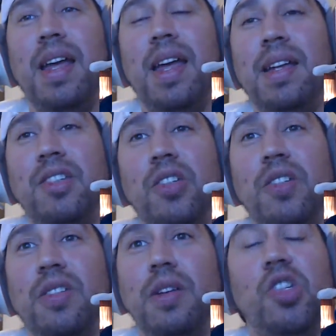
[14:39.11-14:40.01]
and
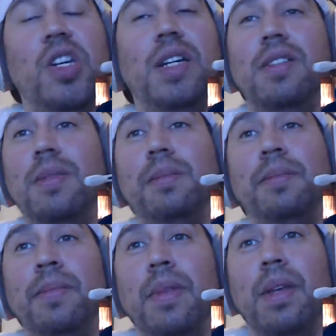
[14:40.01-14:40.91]
just cheats.
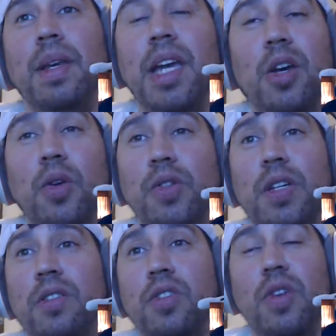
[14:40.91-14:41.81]
He goes
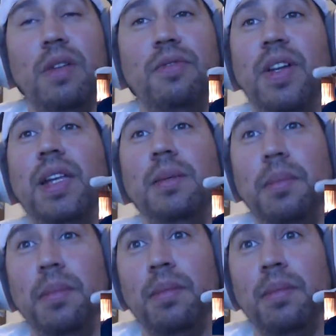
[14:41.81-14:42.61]
in straight villain,